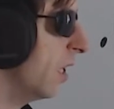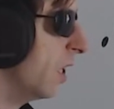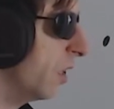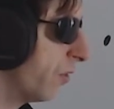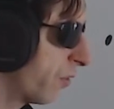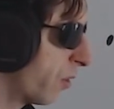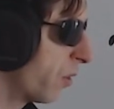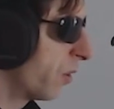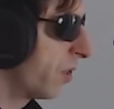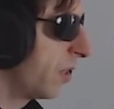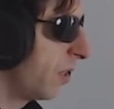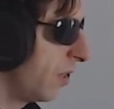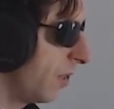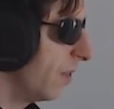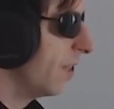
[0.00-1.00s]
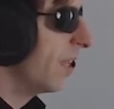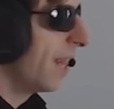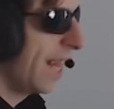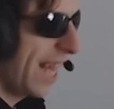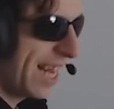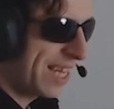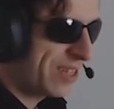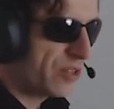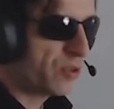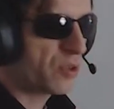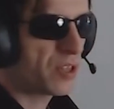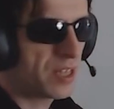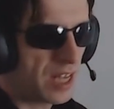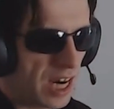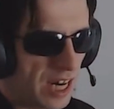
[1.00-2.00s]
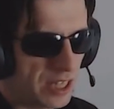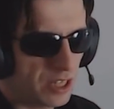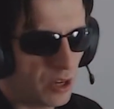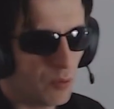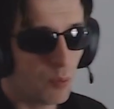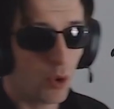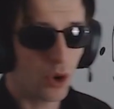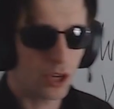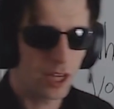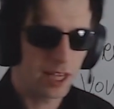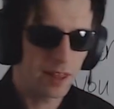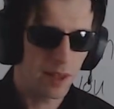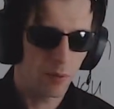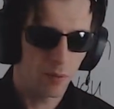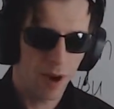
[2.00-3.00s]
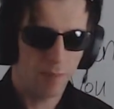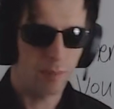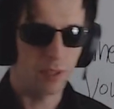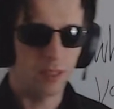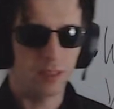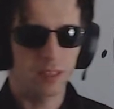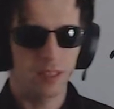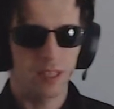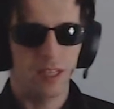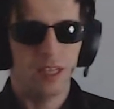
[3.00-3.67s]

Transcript: of course, then you start, you know, working their weapons.